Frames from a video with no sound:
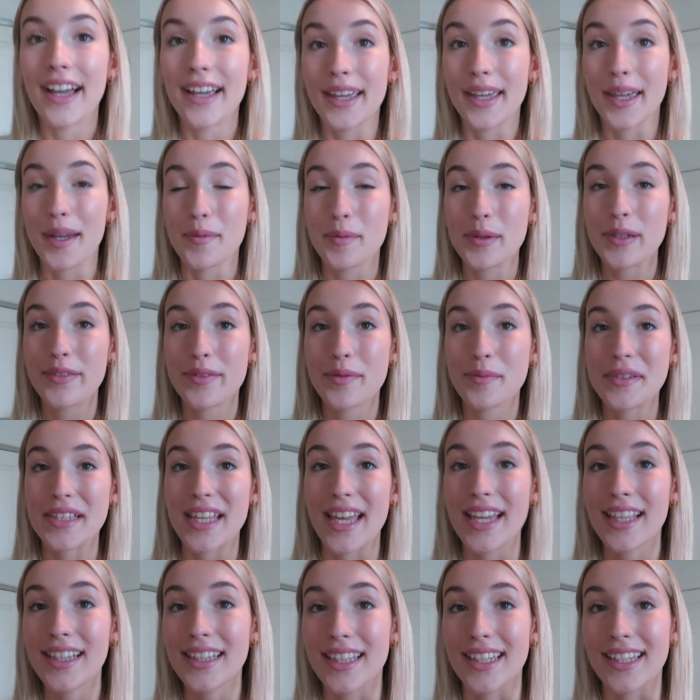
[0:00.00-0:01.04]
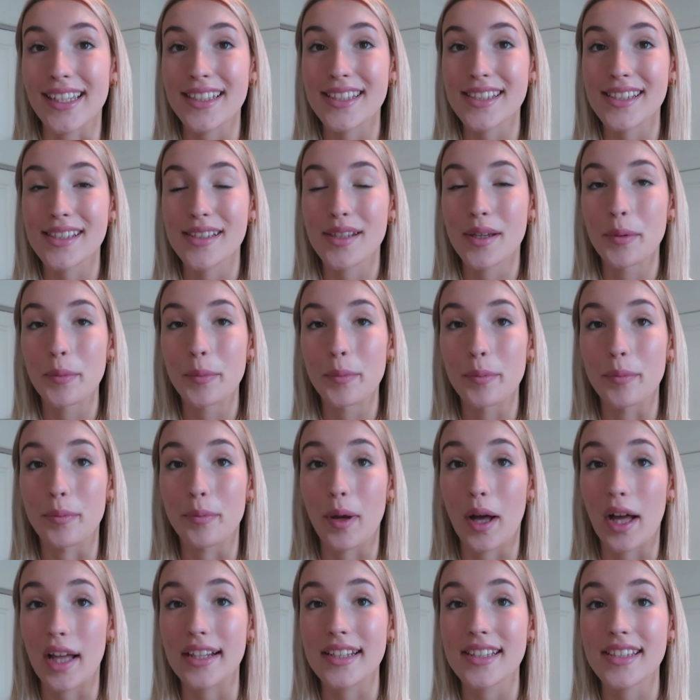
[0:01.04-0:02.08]
I can't believe I'm saying this,
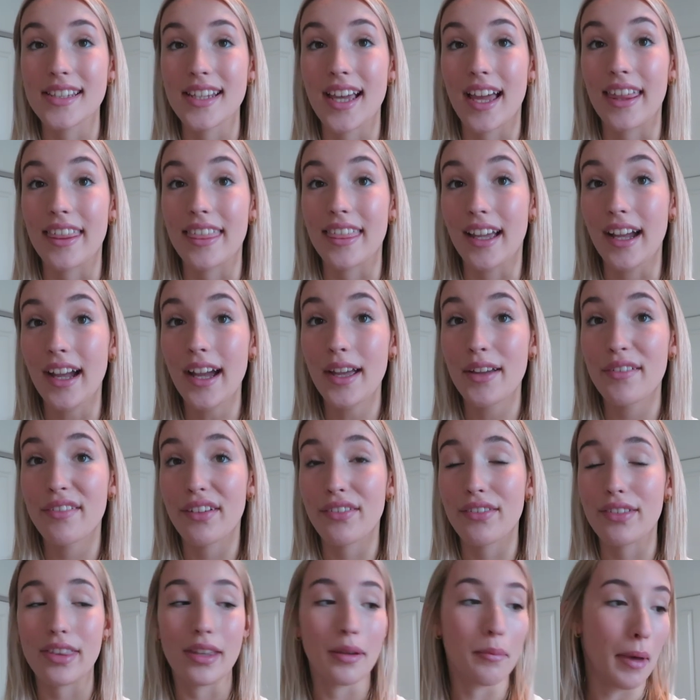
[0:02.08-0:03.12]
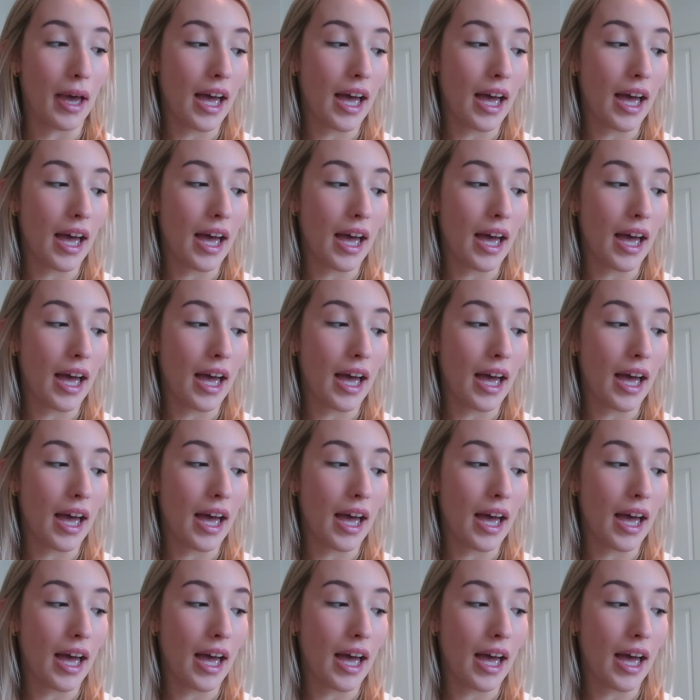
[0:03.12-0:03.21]
but I think I have everything